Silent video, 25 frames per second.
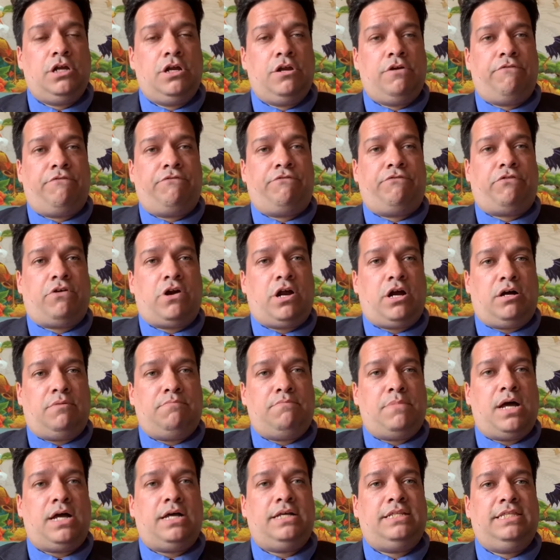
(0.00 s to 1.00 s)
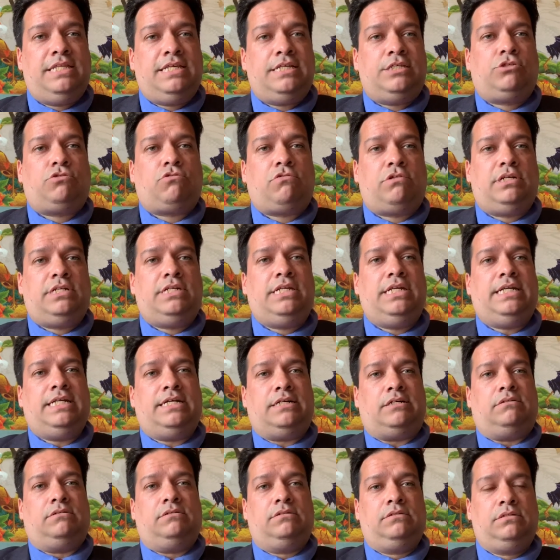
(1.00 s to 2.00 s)
from this
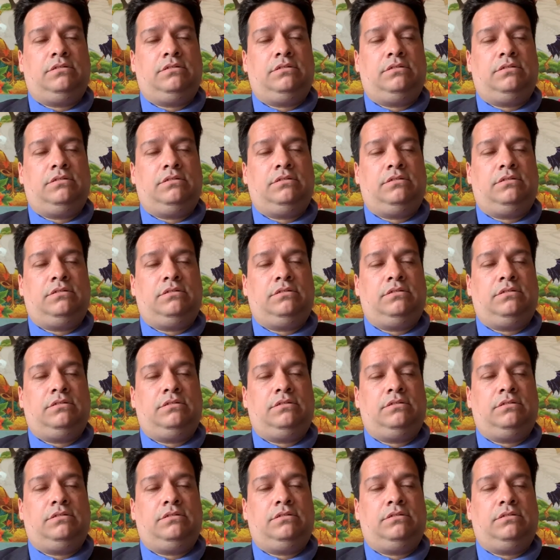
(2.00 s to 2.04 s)
ordeal.